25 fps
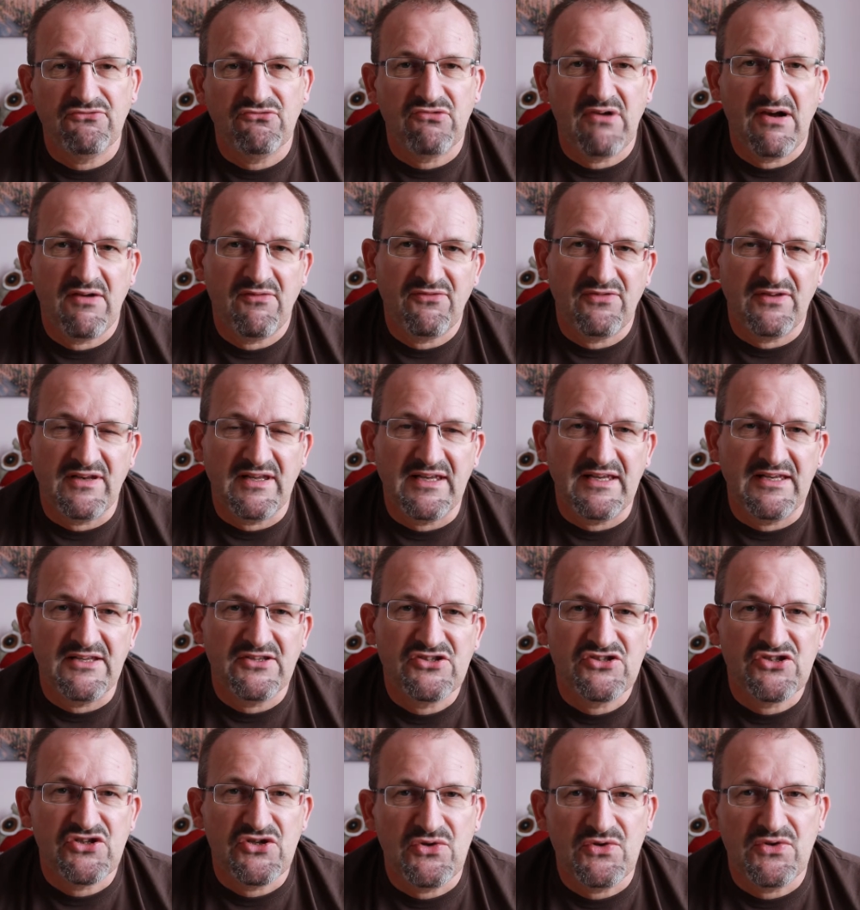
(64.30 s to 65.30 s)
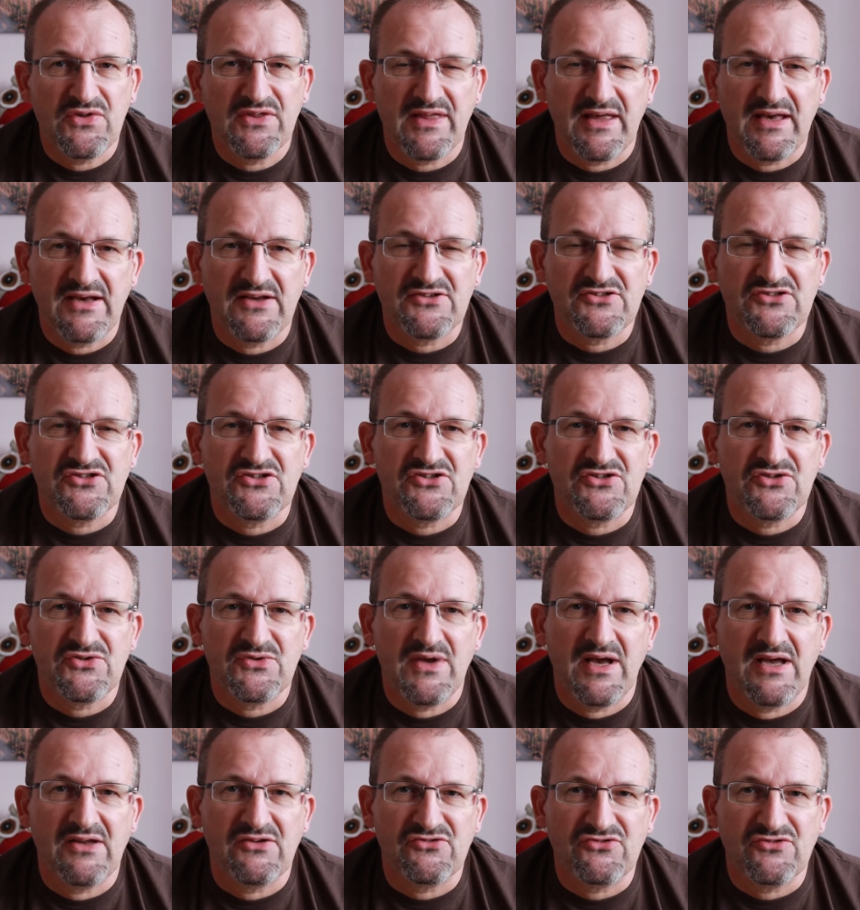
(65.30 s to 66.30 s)
roughly
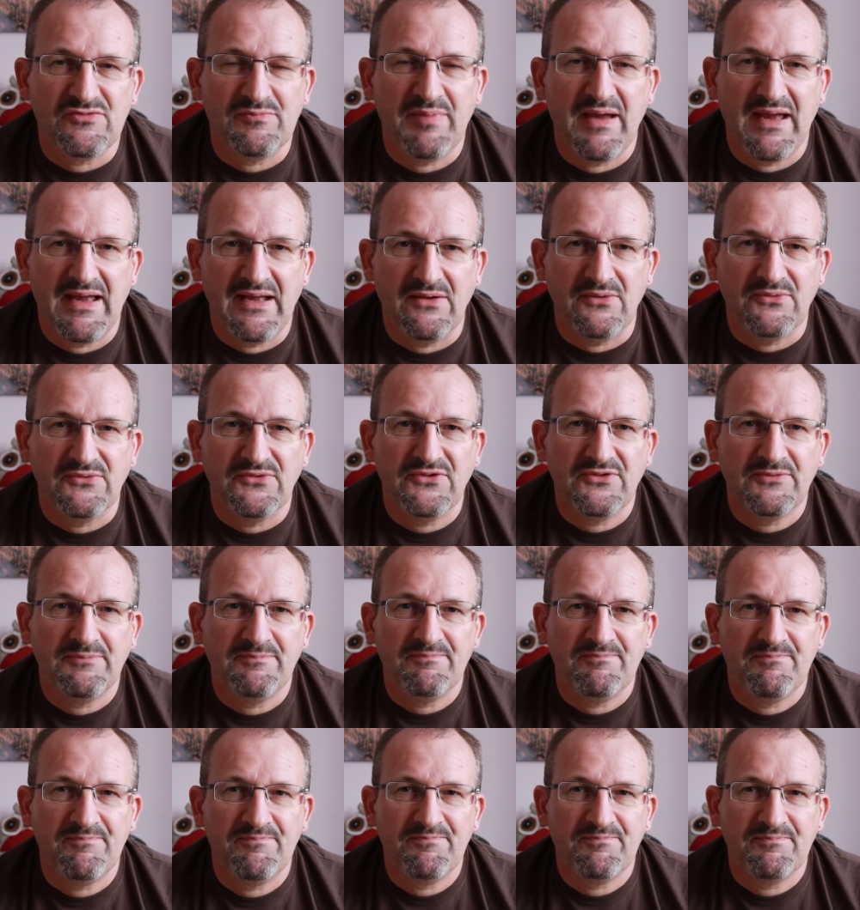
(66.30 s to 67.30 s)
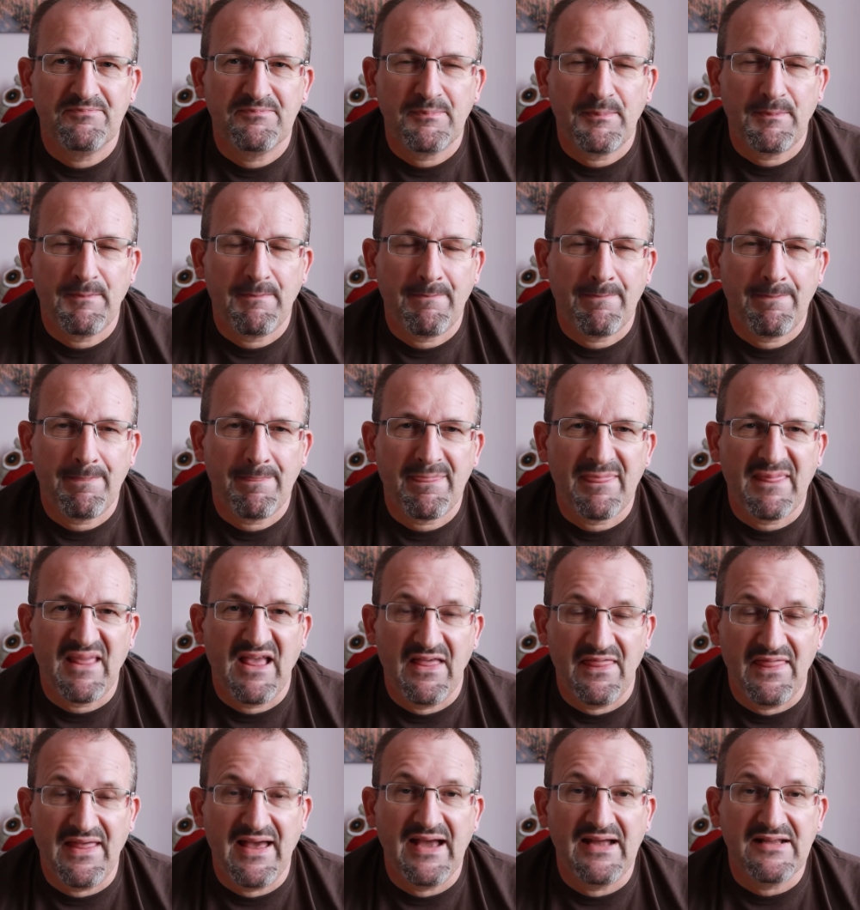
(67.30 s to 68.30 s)
£2,200.
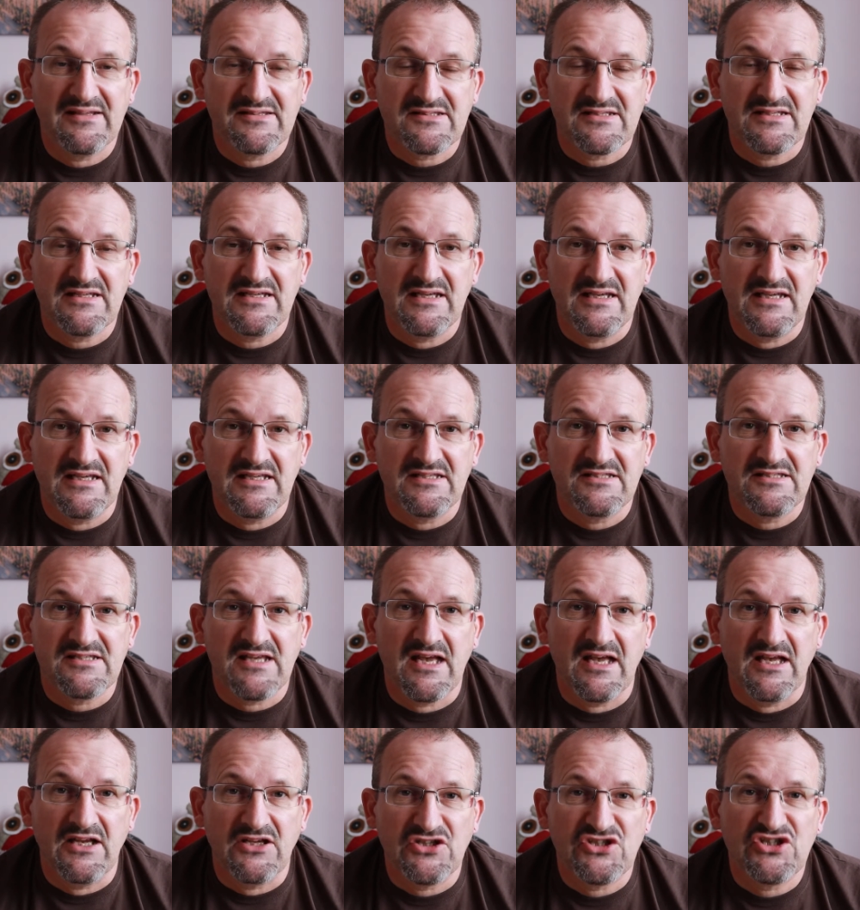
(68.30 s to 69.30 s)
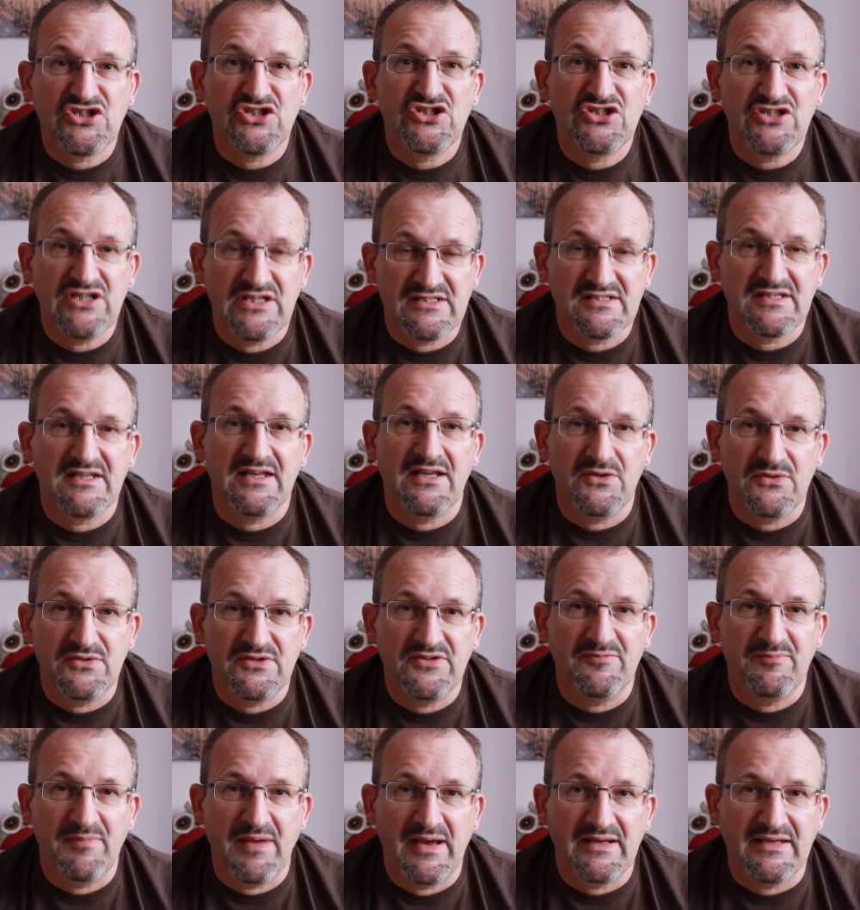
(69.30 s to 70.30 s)
That is a shitload
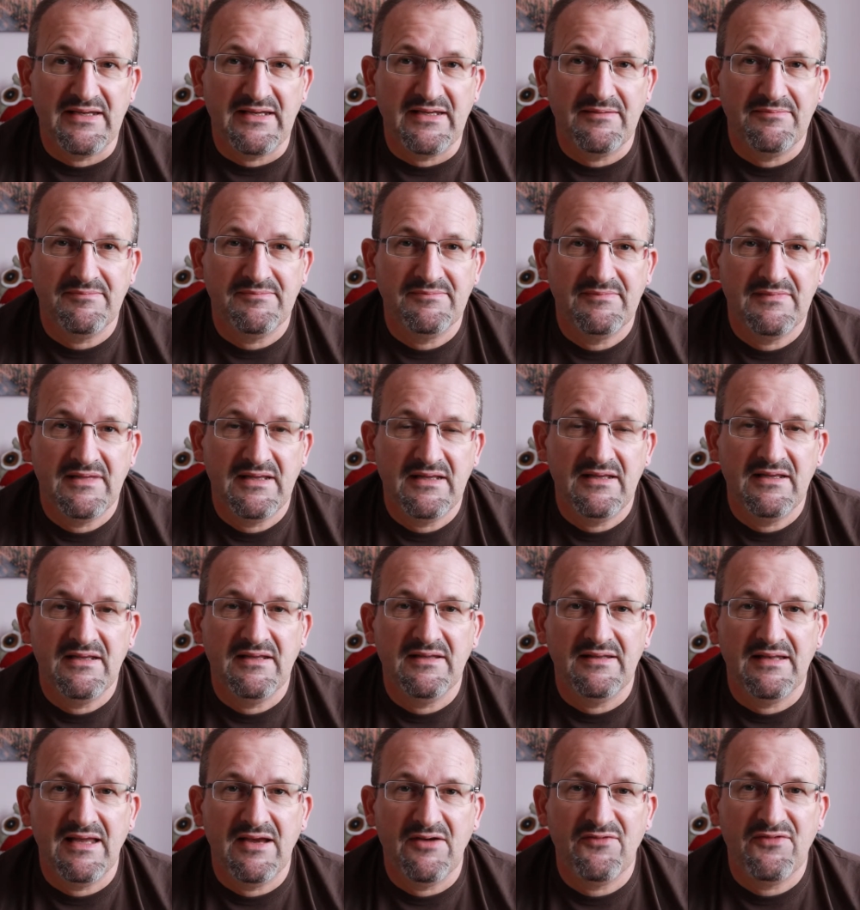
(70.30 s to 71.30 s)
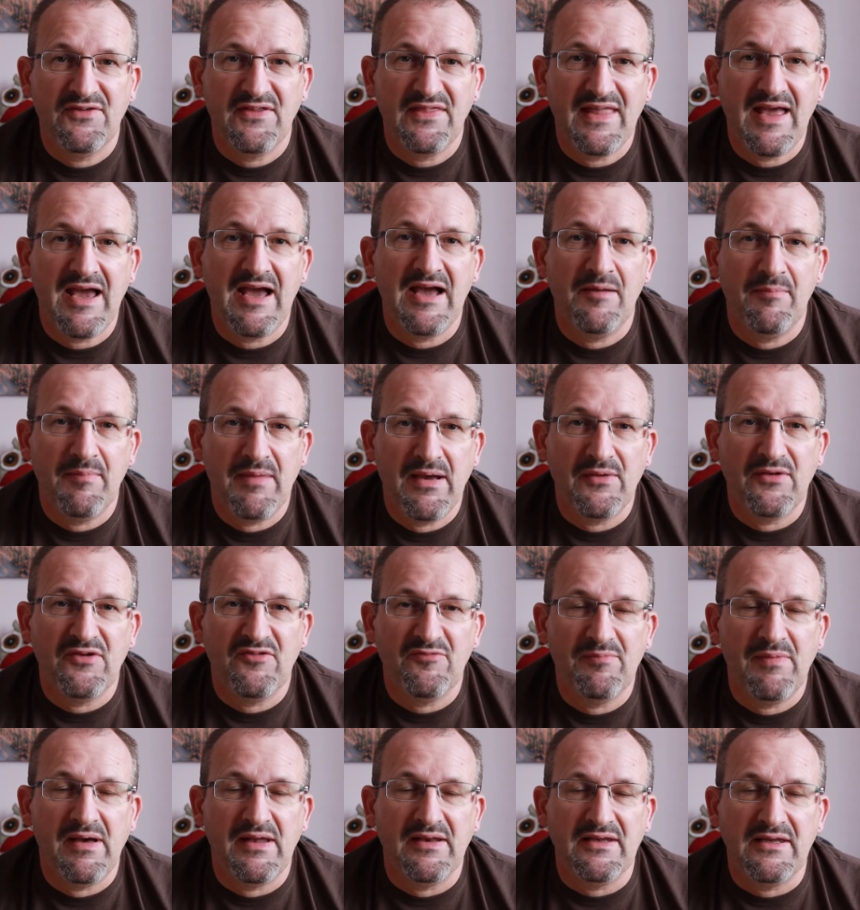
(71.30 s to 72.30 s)
of money. Now, for that amount
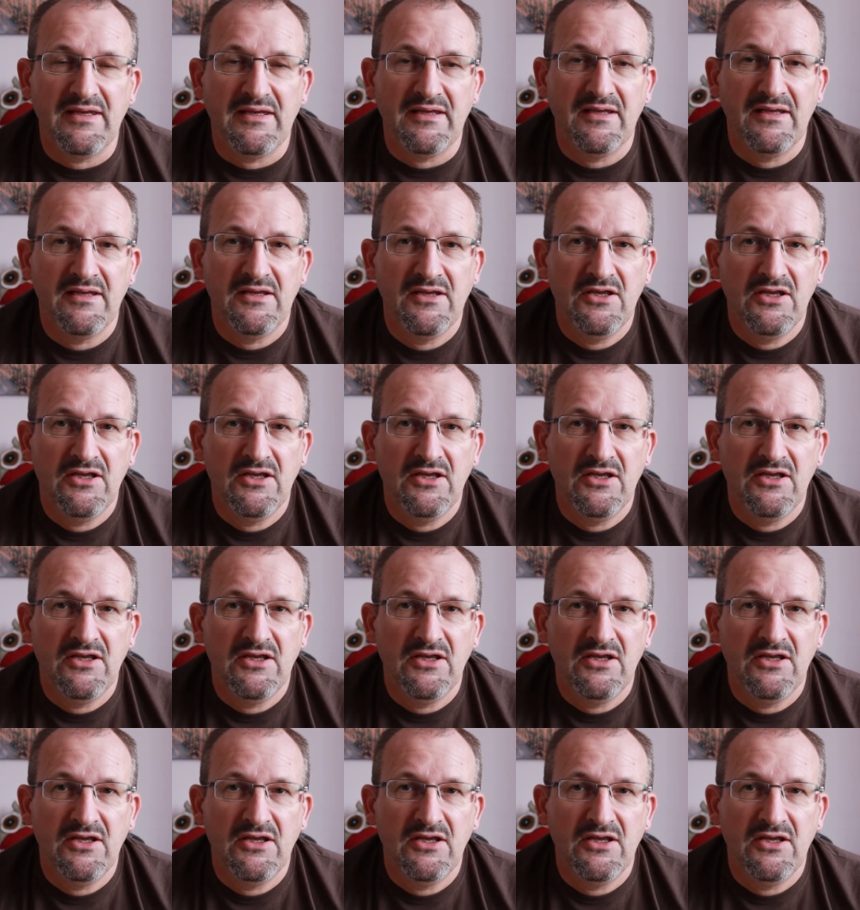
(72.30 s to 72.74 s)
of money,